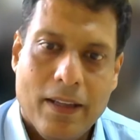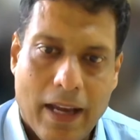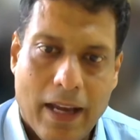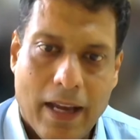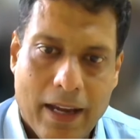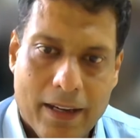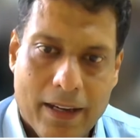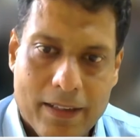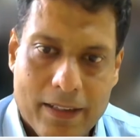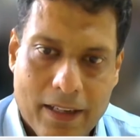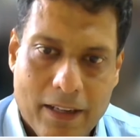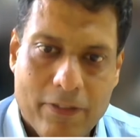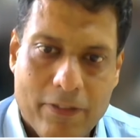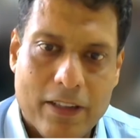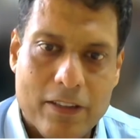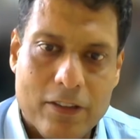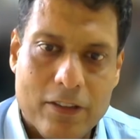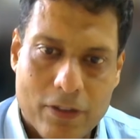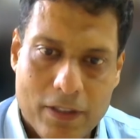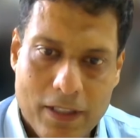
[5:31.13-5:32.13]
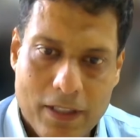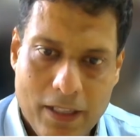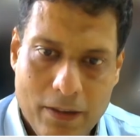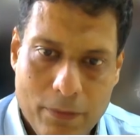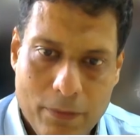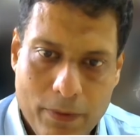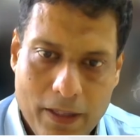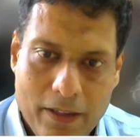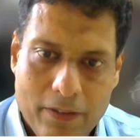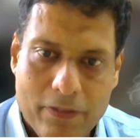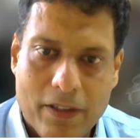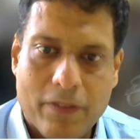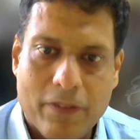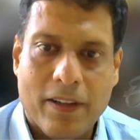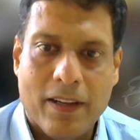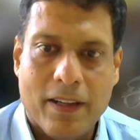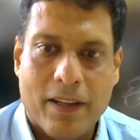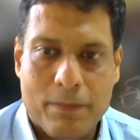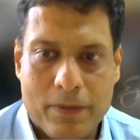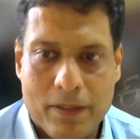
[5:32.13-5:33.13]
And eventually we've
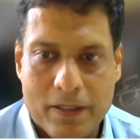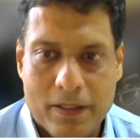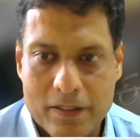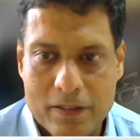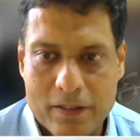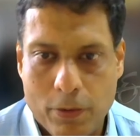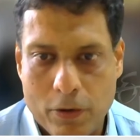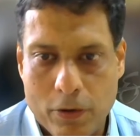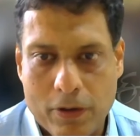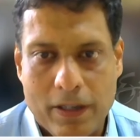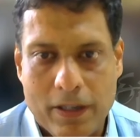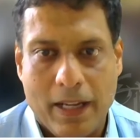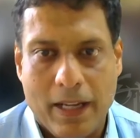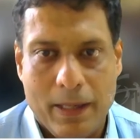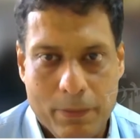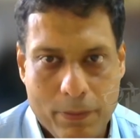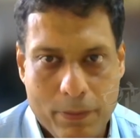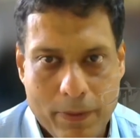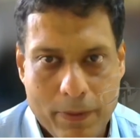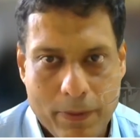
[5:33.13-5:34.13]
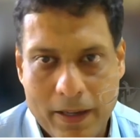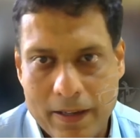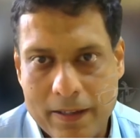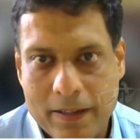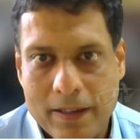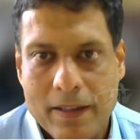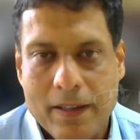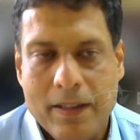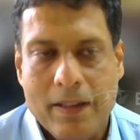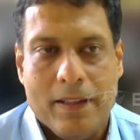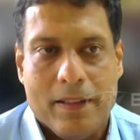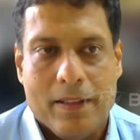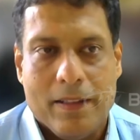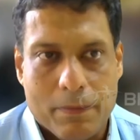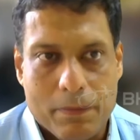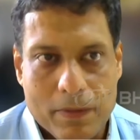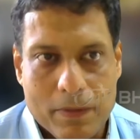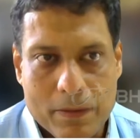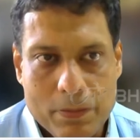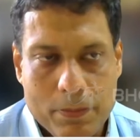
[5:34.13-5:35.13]
developed this prototype where
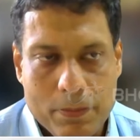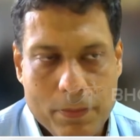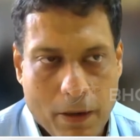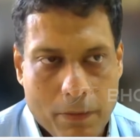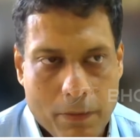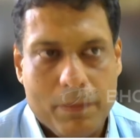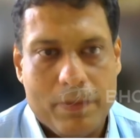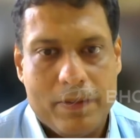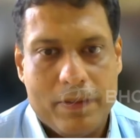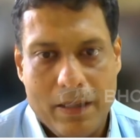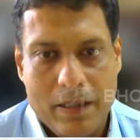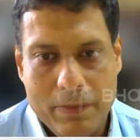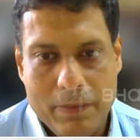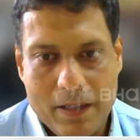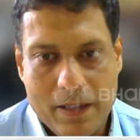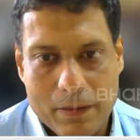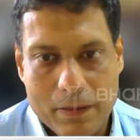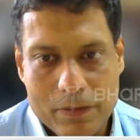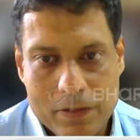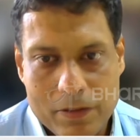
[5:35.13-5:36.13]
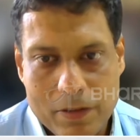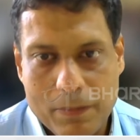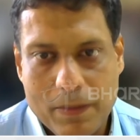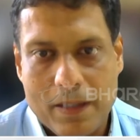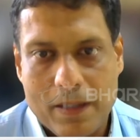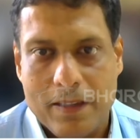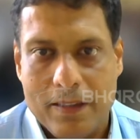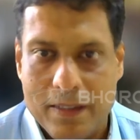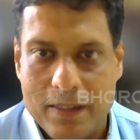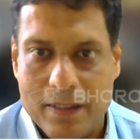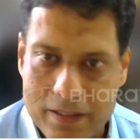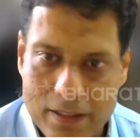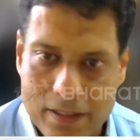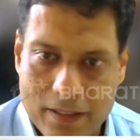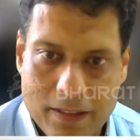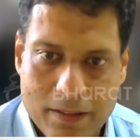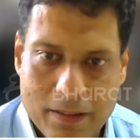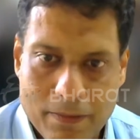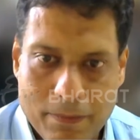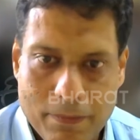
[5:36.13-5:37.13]
the problem statement comes from the
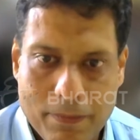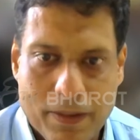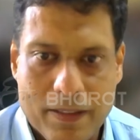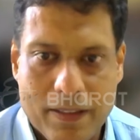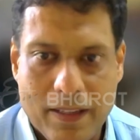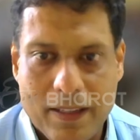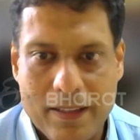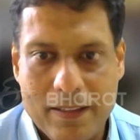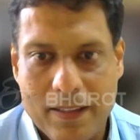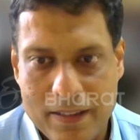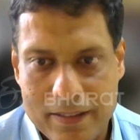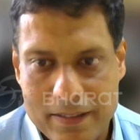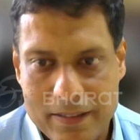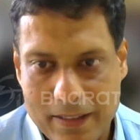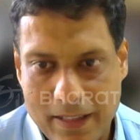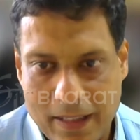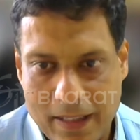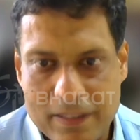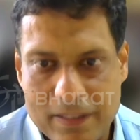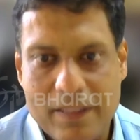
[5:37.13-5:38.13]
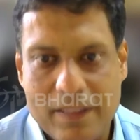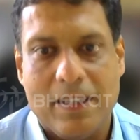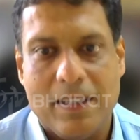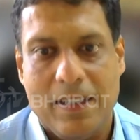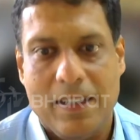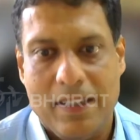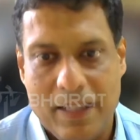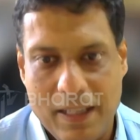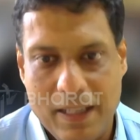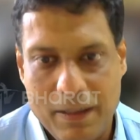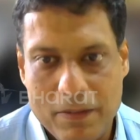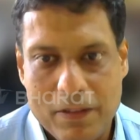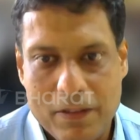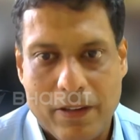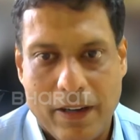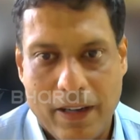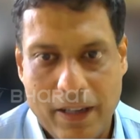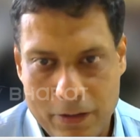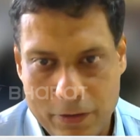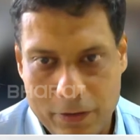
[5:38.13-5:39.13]
clinician, but then there is an engineering team
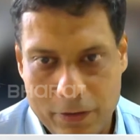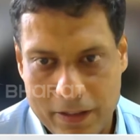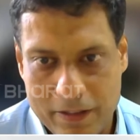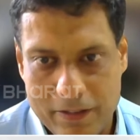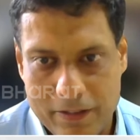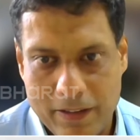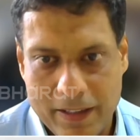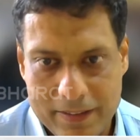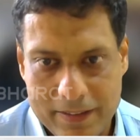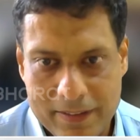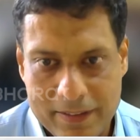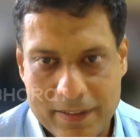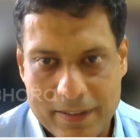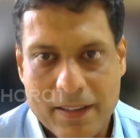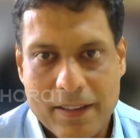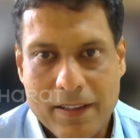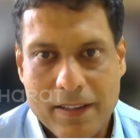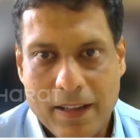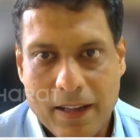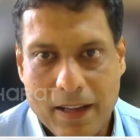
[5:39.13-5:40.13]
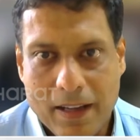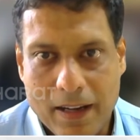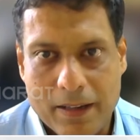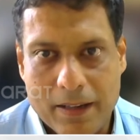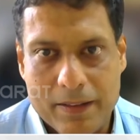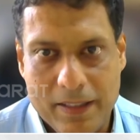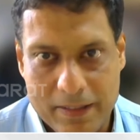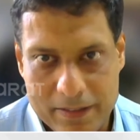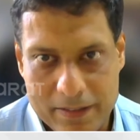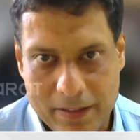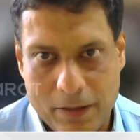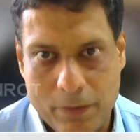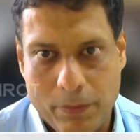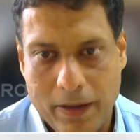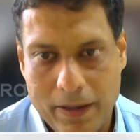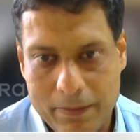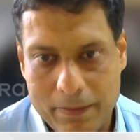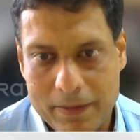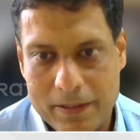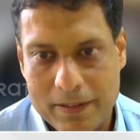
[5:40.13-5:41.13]
trying to address these
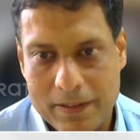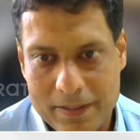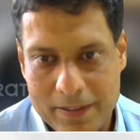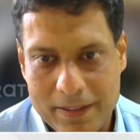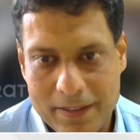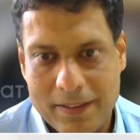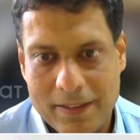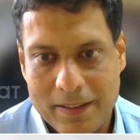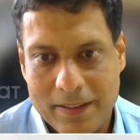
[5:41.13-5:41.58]
requirements.